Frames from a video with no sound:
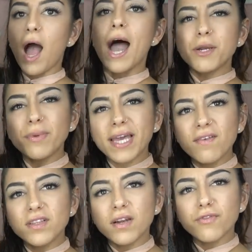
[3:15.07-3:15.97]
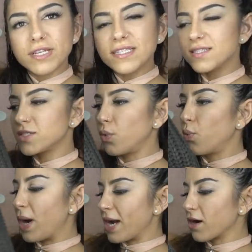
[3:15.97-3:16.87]
I don't really have a lot of reasons to
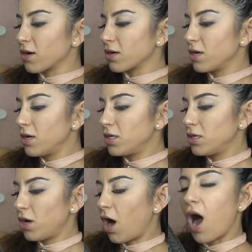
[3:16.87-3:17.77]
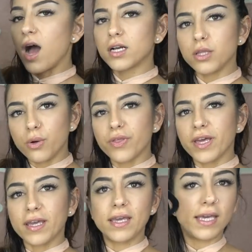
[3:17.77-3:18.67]
wear hot
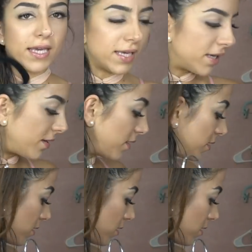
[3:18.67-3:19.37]
clothing in